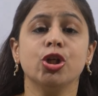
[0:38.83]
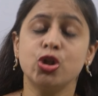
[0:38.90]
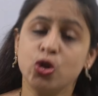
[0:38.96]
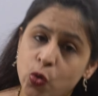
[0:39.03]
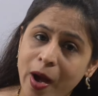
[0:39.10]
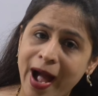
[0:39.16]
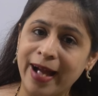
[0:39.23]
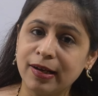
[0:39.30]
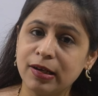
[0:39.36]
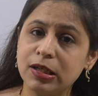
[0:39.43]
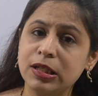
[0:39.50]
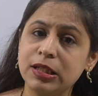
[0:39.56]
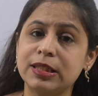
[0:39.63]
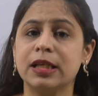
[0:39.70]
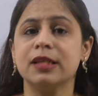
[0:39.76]
Two
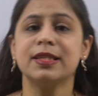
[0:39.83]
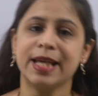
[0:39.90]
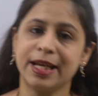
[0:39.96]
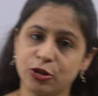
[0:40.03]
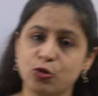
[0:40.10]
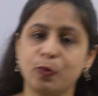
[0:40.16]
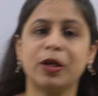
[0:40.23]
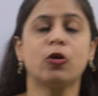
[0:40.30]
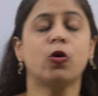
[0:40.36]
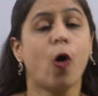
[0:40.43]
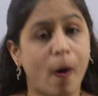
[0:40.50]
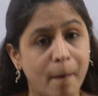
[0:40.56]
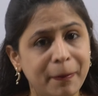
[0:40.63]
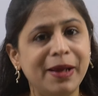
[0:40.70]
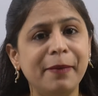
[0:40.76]
angles are said to be
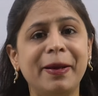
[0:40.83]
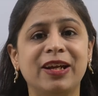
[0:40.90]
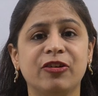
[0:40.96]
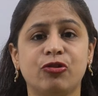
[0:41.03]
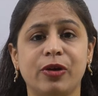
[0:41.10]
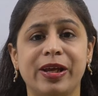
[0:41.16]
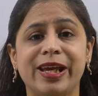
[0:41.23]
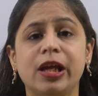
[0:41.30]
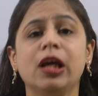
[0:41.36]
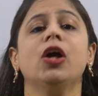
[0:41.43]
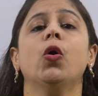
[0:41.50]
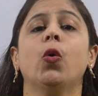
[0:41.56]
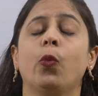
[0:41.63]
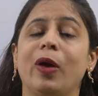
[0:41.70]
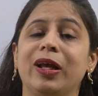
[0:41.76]
complementary
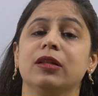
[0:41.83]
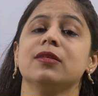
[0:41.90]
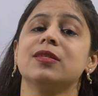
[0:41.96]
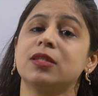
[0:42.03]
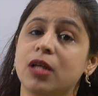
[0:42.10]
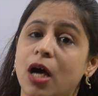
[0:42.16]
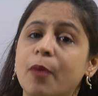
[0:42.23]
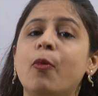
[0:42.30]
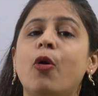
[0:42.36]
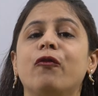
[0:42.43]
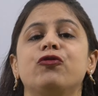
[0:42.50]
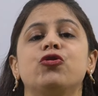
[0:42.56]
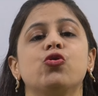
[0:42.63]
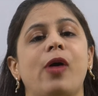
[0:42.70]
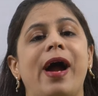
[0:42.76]
when the sum
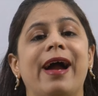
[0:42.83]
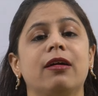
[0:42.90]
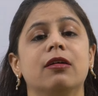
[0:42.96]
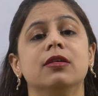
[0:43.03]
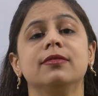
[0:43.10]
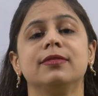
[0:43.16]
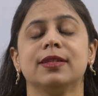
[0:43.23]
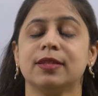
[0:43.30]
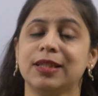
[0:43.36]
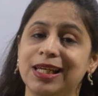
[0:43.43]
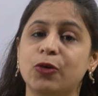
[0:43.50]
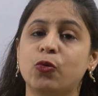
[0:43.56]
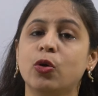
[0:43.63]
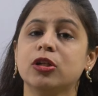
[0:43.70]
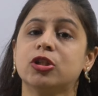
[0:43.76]
of two angles is
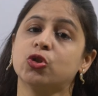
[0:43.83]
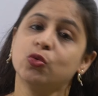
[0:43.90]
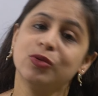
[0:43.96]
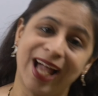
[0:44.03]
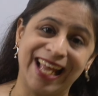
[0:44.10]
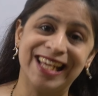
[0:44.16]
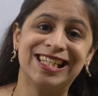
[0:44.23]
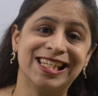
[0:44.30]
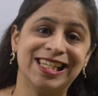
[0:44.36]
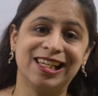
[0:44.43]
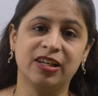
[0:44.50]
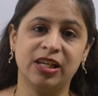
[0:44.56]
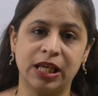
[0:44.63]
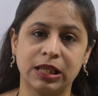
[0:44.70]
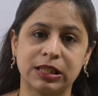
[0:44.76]
equal to 90
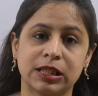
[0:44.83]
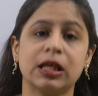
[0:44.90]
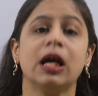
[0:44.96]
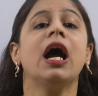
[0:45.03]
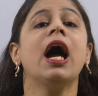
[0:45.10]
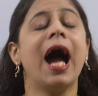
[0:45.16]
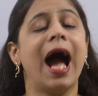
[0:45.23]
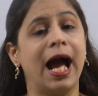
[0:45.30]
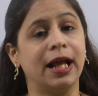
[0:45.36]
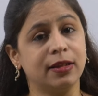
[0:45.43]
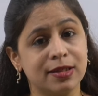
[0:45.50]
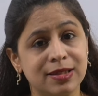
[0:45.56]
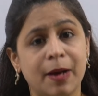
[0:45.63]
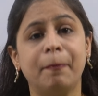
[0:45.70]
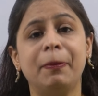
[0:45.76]
degrees, and
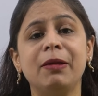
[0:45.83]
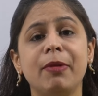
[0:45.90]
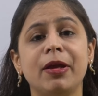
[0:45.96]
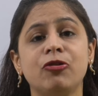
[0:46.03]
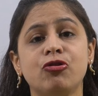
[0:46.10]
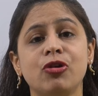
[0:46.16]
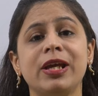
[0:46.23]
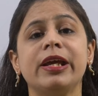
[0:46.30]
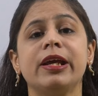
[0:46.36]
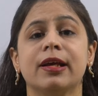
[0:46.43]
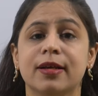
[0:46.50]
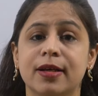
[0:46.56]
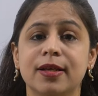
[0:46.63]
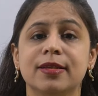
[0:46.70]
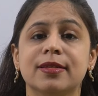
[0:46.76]
the supplementary
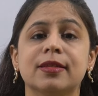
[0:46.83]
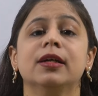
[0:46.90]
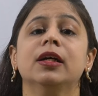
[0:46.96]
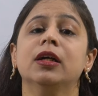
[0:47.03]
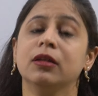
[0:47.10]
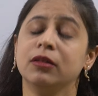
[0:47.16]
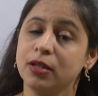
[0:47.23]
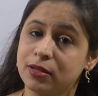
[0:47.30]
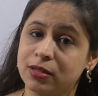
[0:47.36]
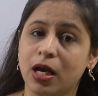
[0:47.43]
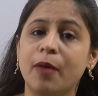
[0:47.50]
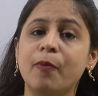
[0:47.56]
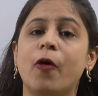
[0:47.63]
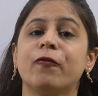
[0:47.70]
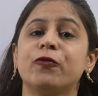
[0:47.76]
is the
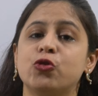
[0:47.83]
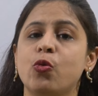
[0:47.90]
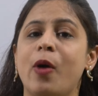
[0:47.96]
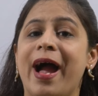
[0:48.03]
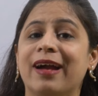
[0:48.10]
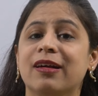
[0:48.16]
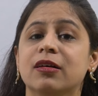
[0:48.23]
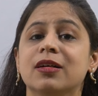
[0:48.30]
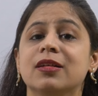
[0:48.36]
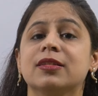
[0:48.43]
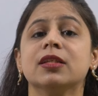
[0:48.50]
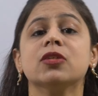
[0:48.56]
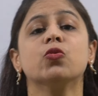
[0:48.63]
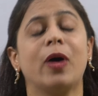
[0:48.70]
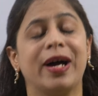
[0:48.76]
sum of two angles
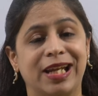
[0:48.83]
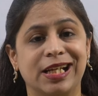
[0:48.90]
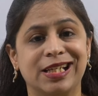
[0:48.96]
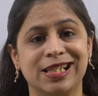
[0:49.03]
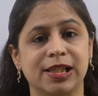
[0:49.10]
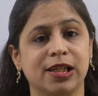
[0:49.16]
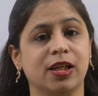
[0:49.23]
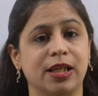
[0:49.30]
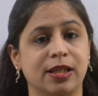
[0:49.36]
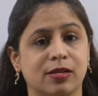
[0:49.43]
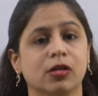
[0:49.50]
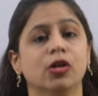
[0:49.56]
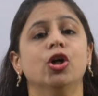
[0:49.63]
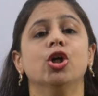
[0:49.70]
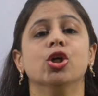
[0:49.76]
is 180 degrees.
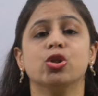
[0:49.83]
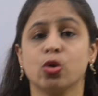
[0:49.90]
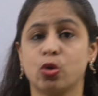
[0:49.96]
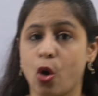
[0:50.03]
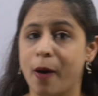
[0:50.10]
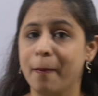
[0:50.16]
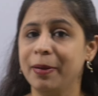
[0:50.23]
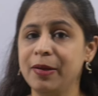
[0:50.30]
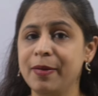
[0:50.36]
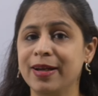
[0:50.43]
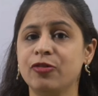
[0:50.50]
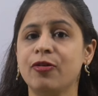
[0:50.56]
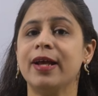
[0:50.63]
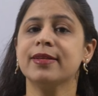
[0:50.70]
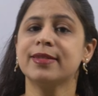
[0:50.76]
So
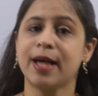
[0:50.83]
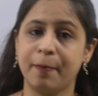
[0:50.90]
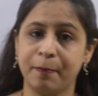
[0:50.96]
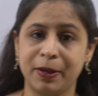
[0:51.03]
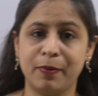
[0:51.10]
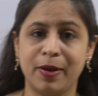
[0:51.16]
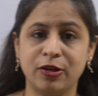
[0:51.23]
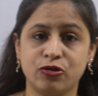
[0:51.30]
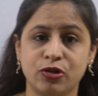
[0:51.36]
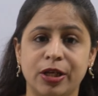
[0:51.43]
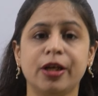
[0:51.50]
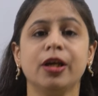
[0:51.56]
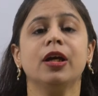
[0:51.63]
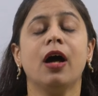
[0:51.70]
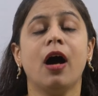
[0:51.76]
complementary and
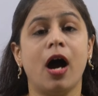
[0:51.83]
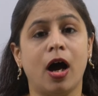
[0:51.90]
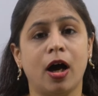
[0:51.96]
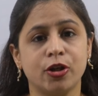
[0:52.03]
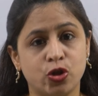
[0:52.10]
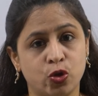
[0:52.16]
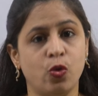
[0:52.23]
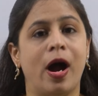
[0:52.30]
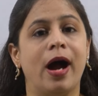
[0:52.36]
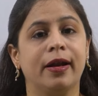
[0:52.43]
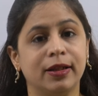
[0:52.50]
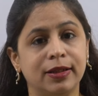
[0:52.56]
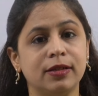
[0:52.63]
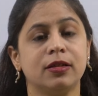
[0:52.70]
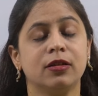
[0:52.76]
supplementary are
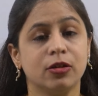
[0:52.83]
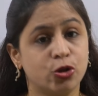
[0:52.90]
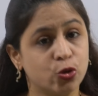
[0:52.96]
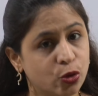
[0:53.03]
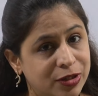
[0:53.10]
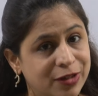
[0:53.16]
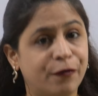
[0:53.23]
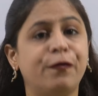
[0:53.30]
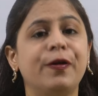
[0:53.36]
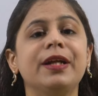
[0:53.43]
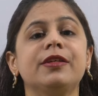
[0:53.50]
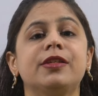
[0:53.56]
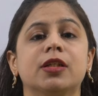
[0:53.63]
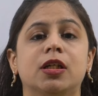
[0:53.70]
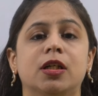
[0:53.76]
two
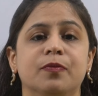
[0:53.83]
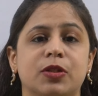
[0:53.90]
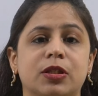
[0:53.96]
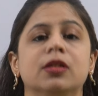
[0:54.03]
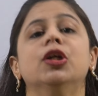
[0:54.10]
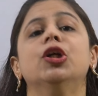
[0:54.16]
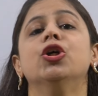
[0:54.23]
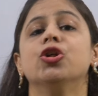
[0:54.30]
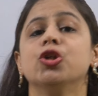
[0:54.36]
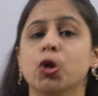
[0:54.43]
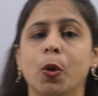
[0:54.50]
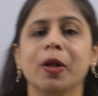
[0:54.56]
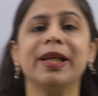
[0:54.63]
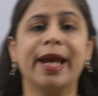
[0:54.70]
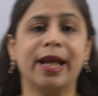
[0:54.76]
different terms.
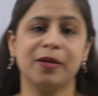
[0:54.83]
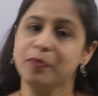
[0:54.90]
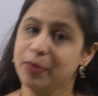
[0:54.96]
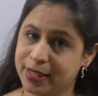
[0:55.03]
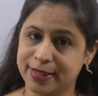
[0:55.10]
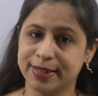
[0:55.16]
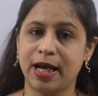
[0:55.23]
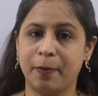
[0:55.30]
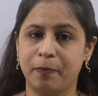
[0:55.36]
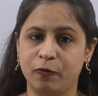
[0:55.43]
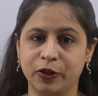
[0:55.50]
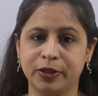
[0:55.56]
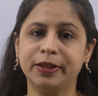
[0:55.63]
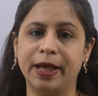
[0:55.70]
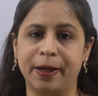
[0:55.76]
Don't get mixed up
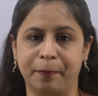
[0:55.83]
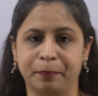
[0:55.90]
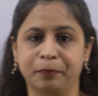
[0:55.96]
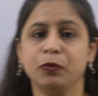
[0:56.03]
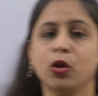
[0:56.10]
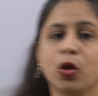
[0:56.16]
with them.